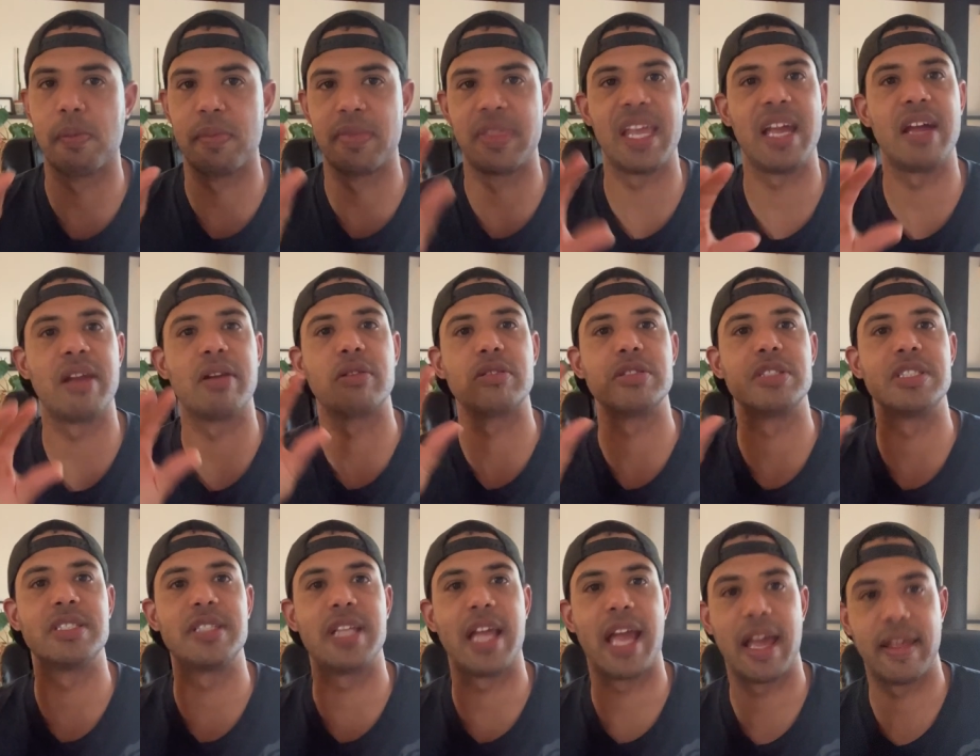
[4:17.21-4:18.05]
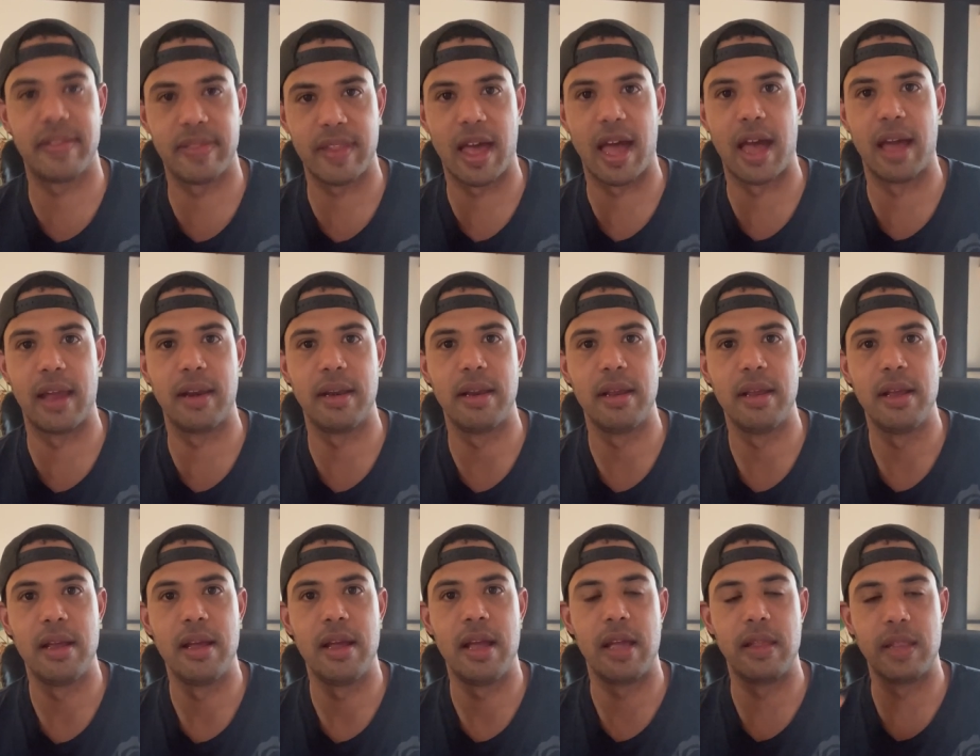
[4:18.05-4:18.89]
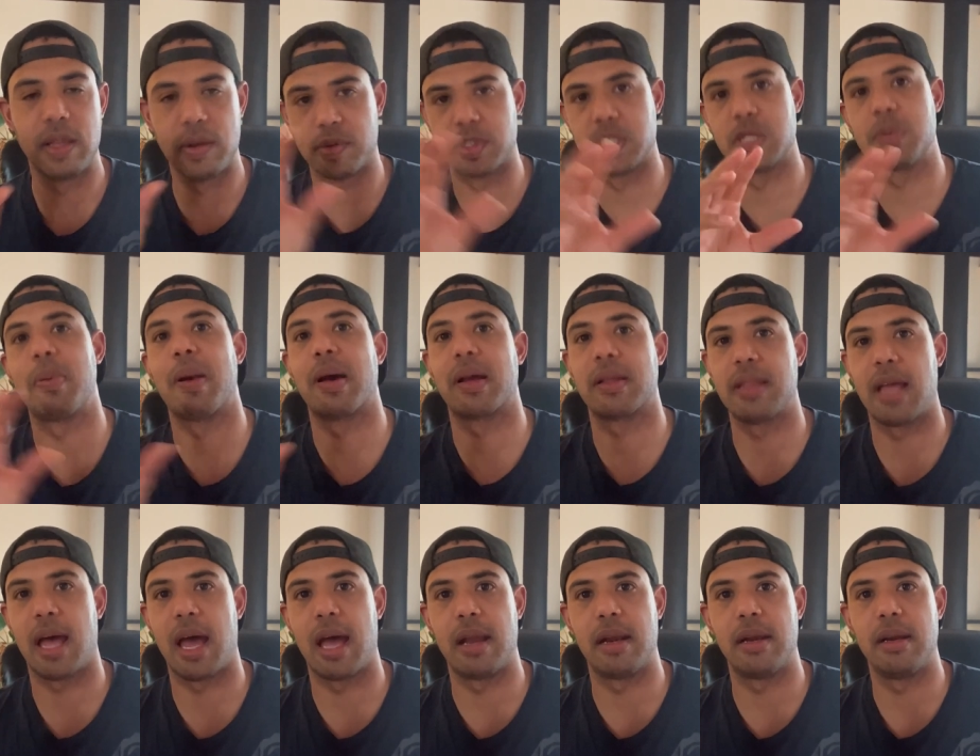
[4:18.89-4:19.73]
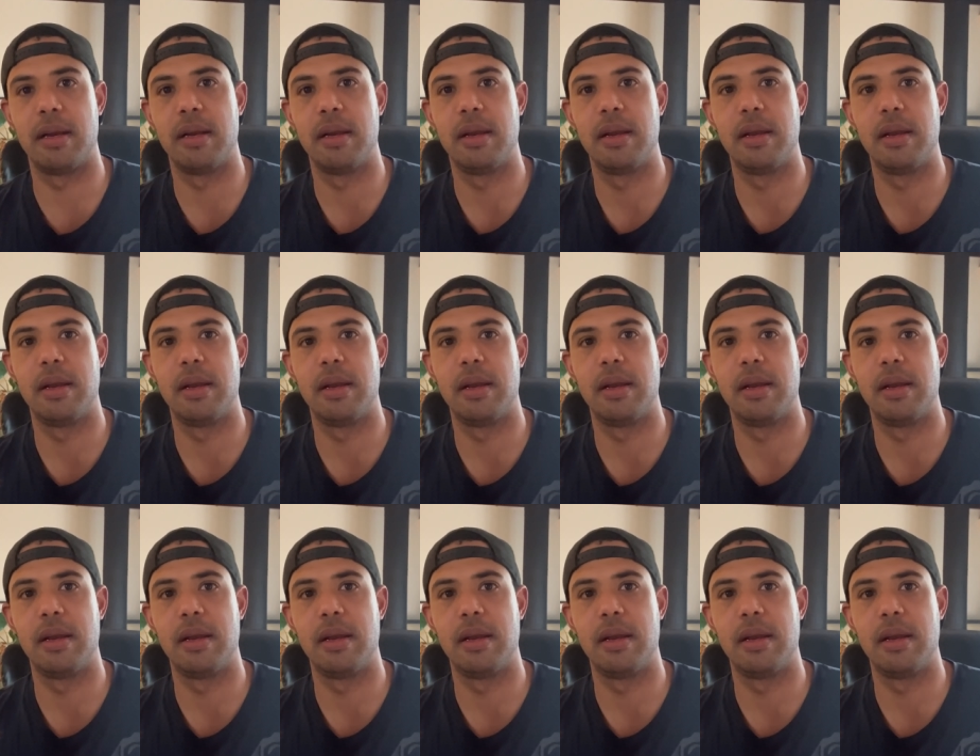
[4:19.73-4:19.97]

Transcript: And they understand that and they respect that.